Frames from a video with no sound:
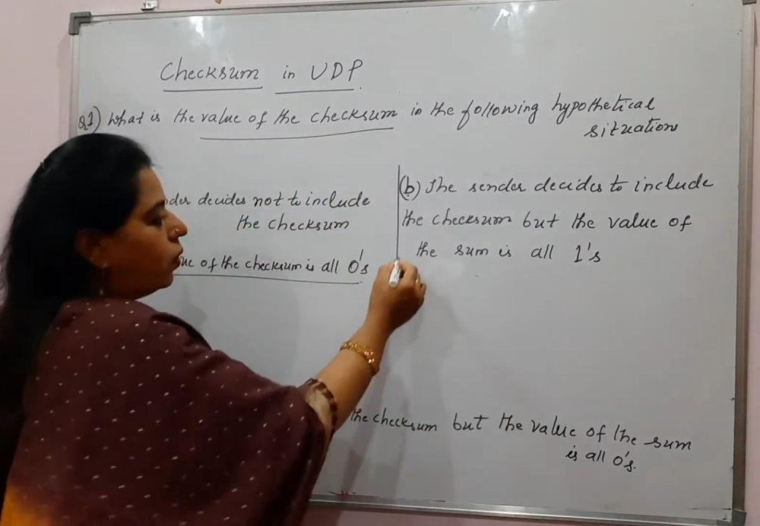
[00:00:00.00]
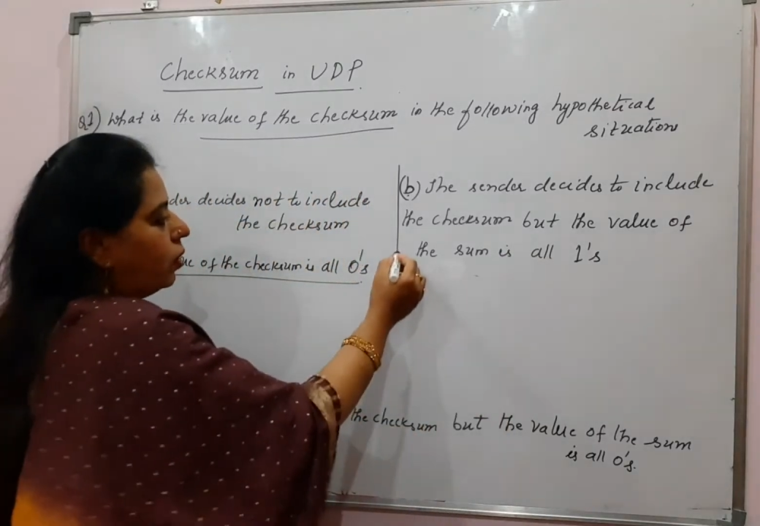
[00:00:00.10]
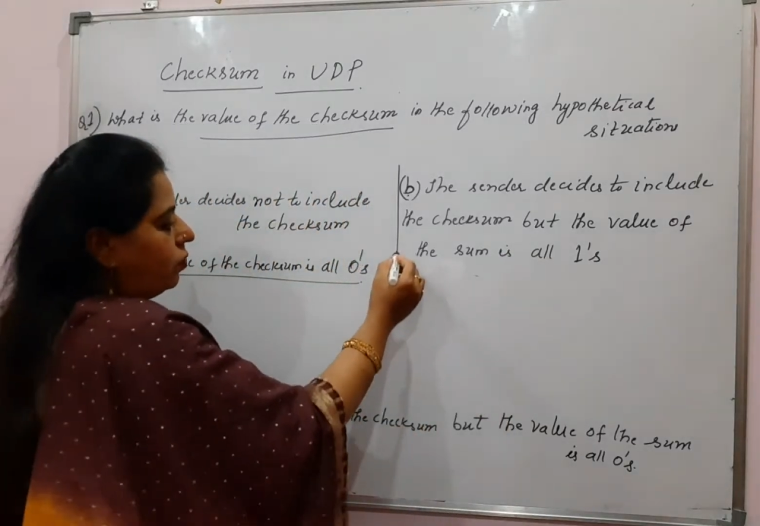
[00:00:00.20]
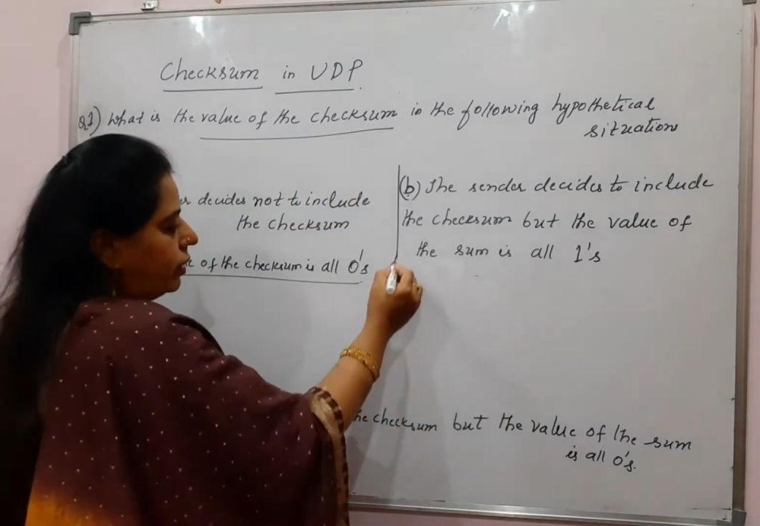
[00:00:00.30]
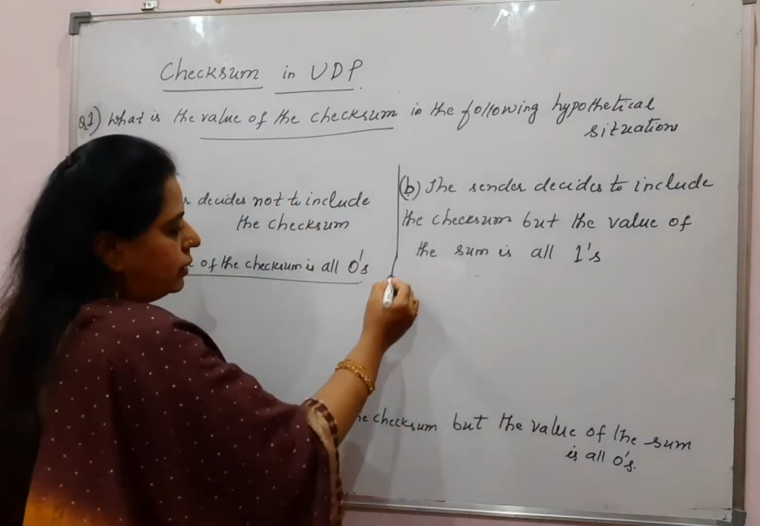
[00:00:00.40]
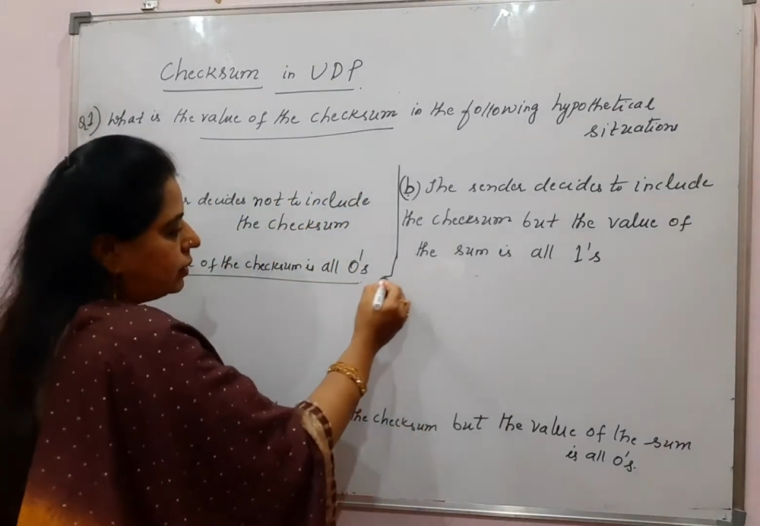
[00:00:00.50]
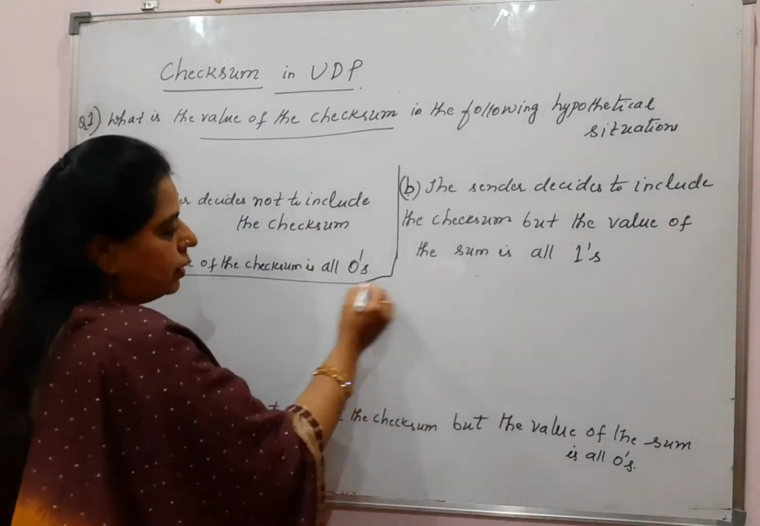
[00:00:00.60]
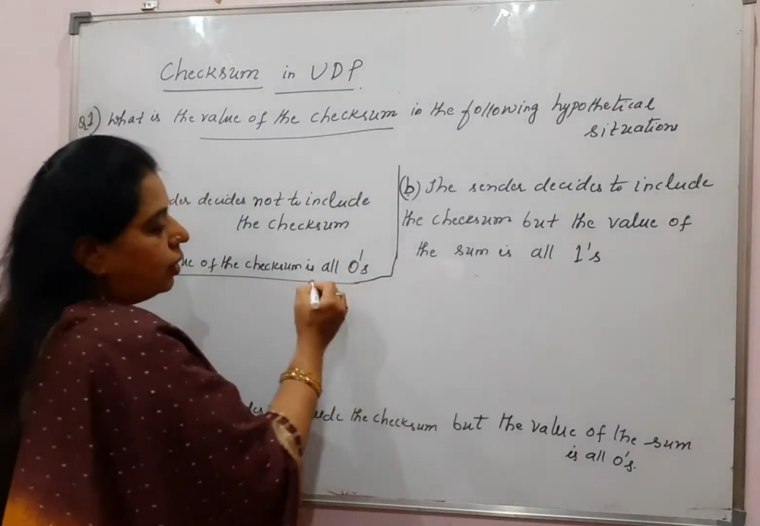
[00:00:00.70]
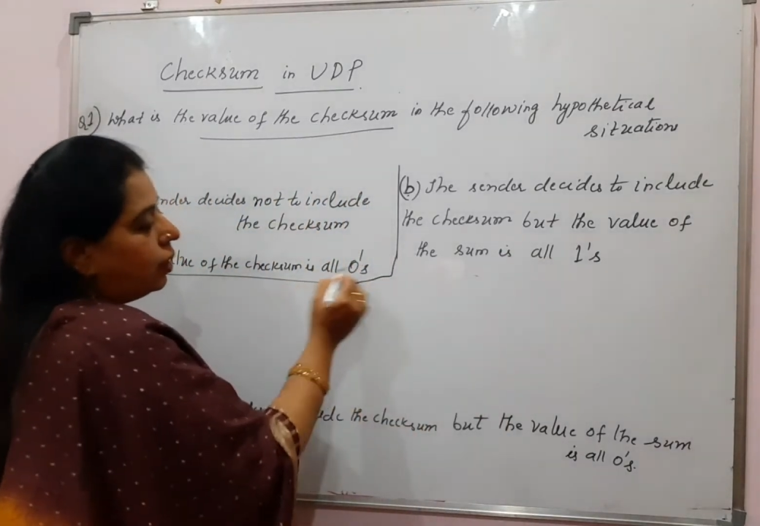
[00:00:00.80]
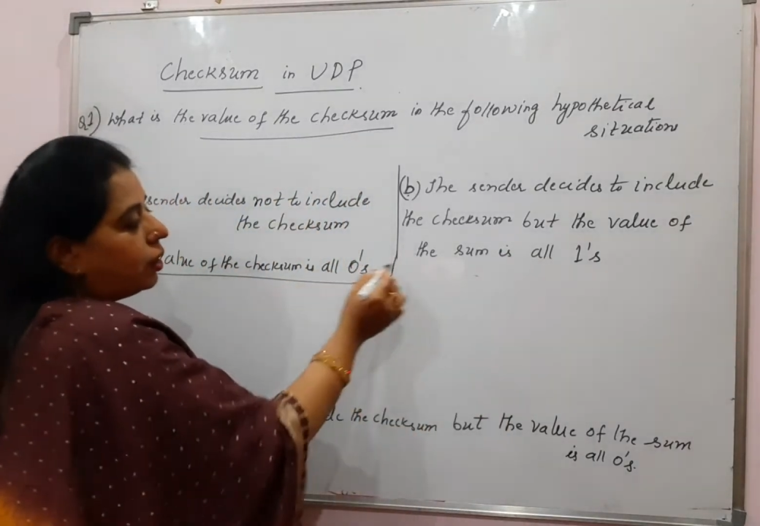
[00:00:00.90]
all ones.
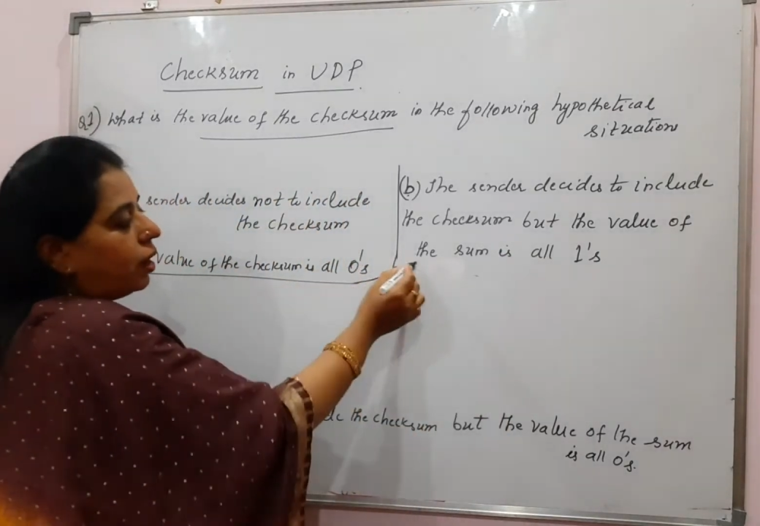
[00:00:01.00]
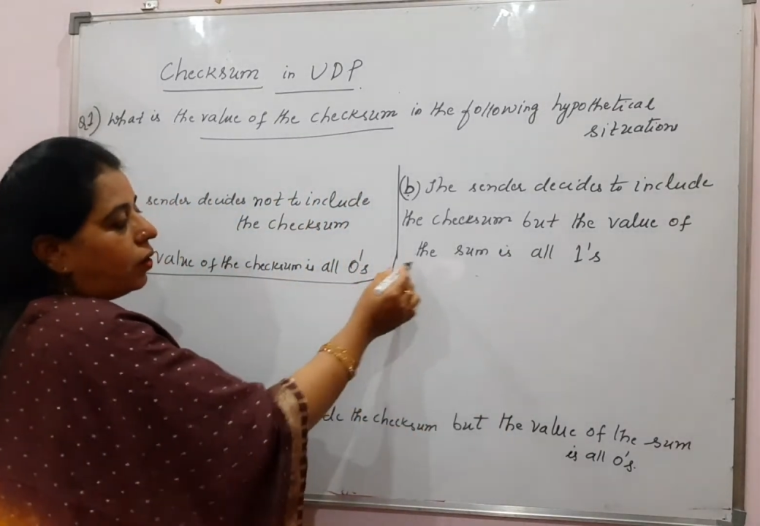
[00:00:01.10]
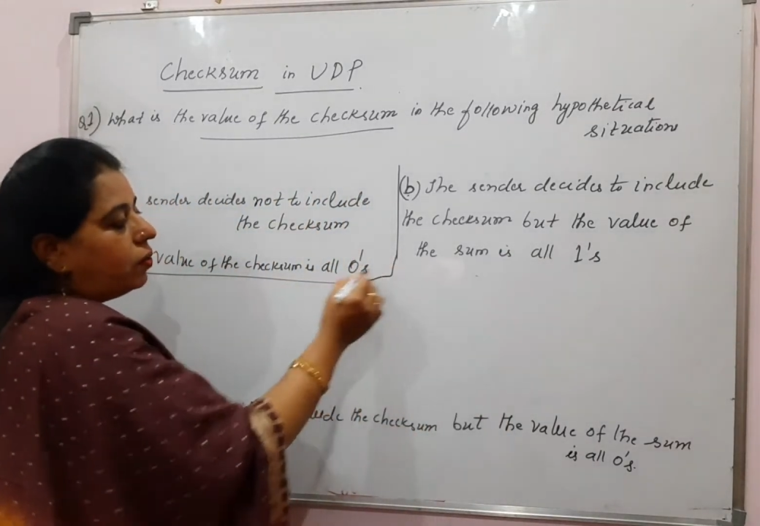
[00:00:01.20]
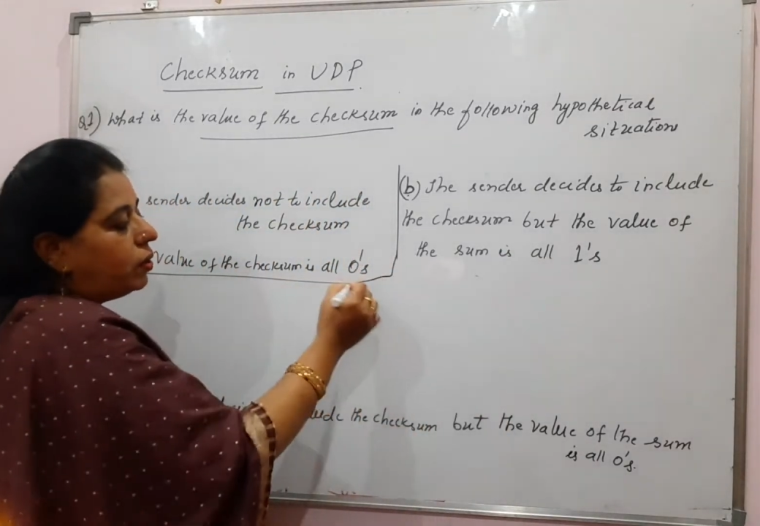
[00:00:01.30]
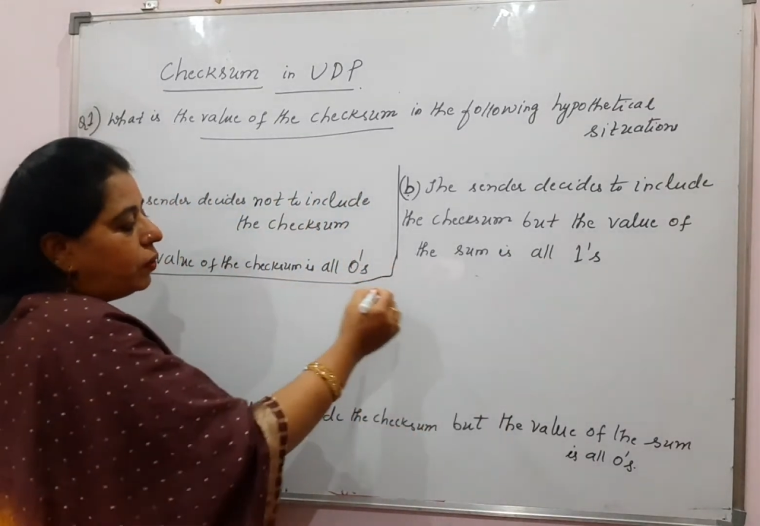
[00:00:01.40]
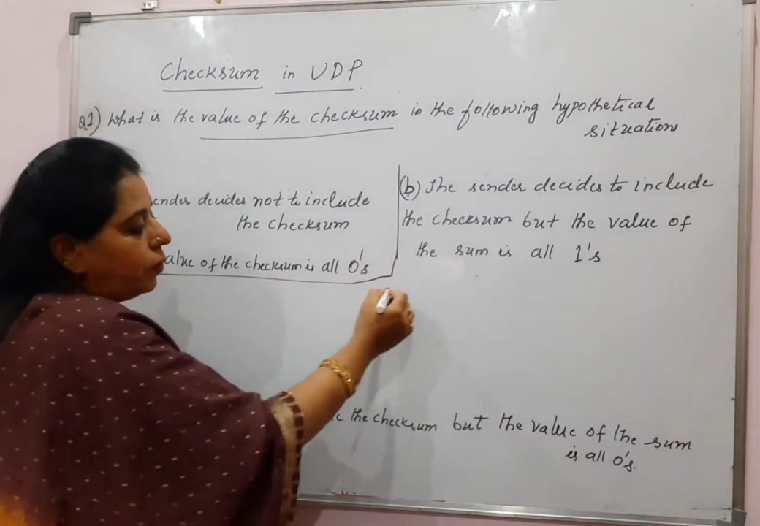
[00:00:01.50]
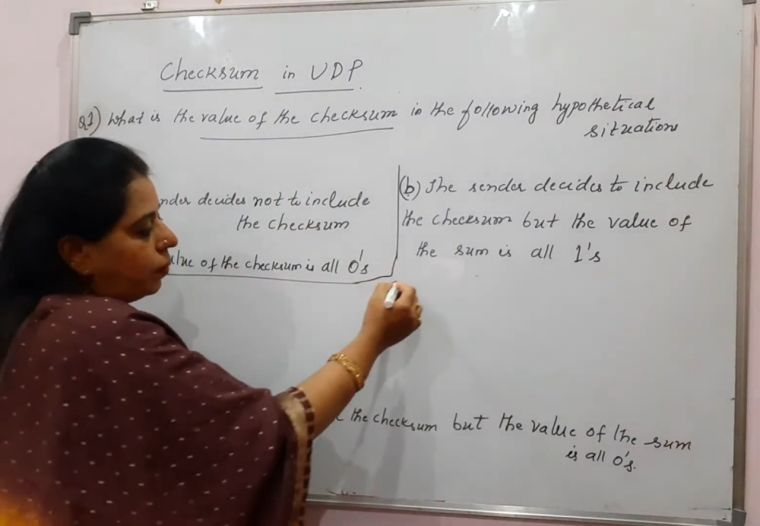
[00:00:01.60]
Now to